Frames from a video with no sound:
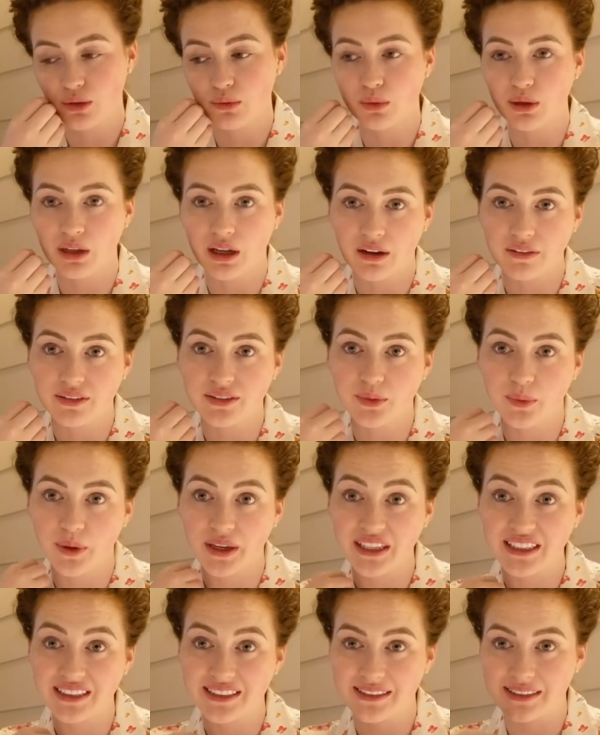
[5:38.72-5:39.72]
We'll have to
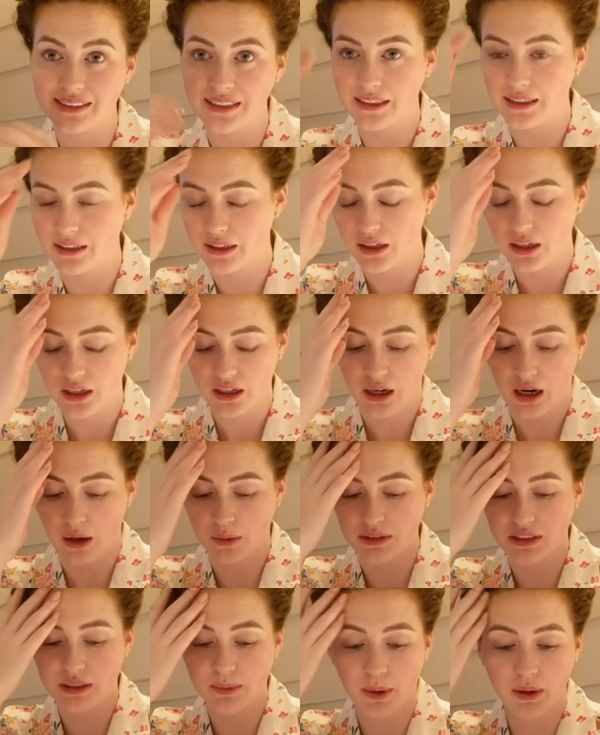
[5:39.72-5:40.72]
wait and see. I
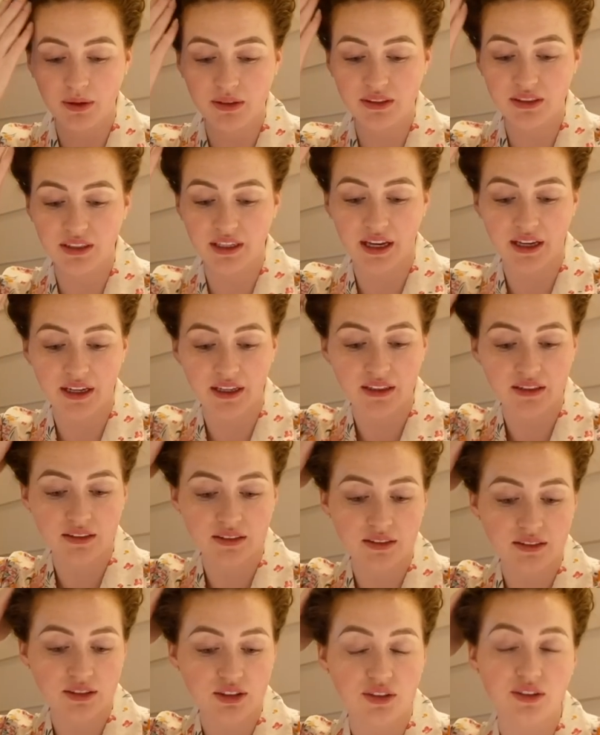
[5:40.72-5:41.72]
was supposed to get it
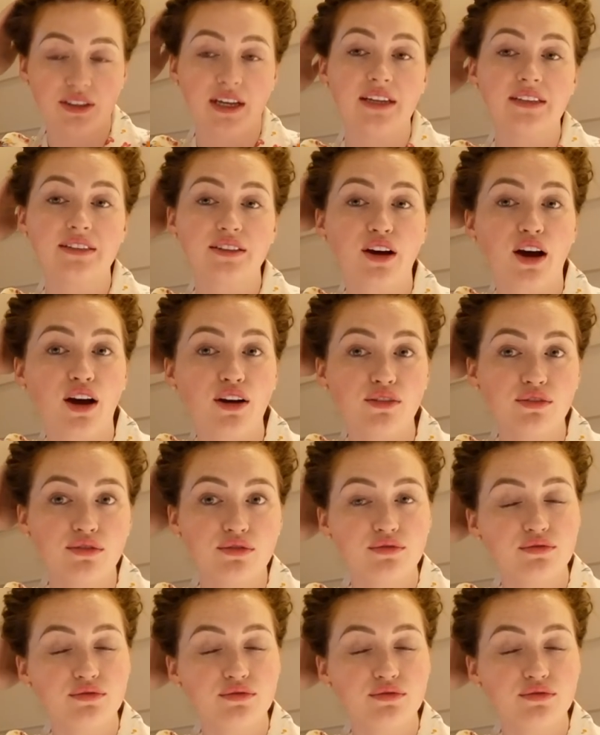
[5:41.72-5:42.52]
2 days ago,